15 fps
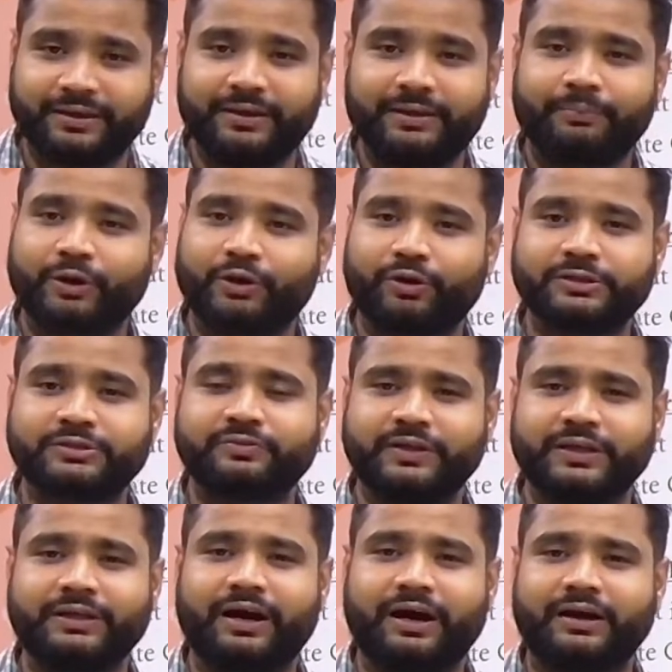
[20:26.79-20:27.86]
Because
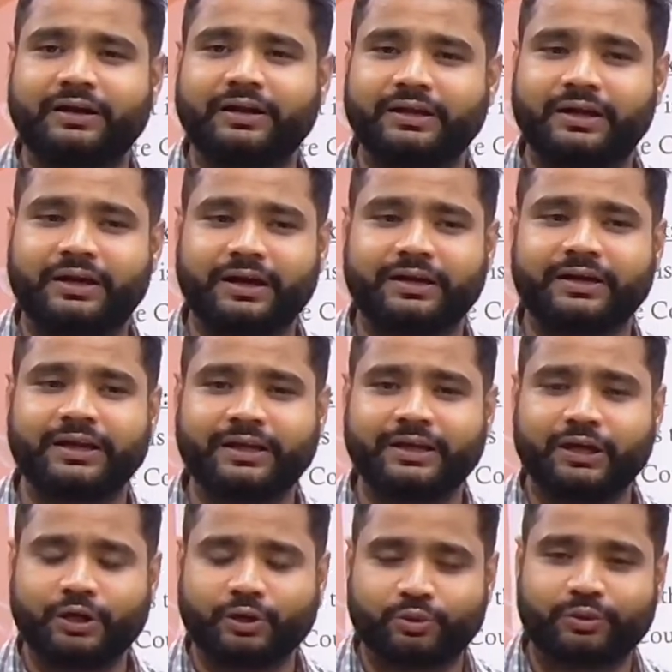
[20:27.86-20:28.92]
we are in a hurry
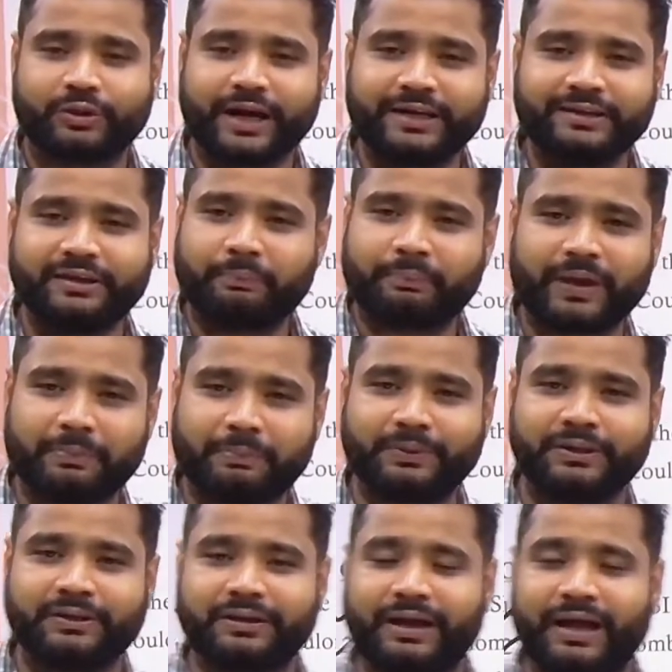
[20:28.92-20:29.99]
to write the
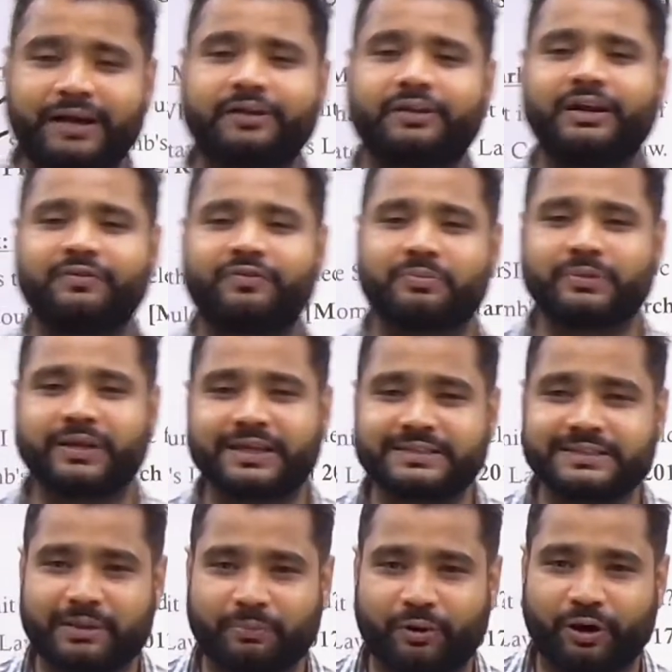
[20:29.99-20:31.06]
paper and run from the
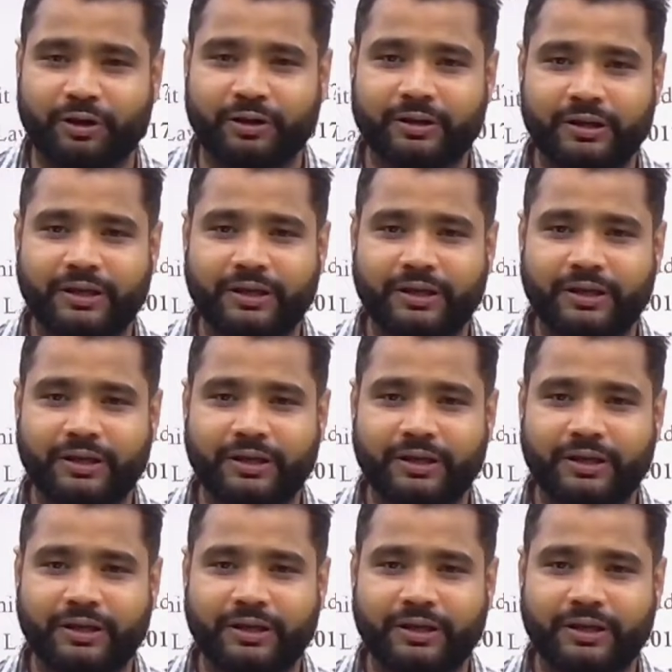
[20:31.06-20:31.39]
exam hall.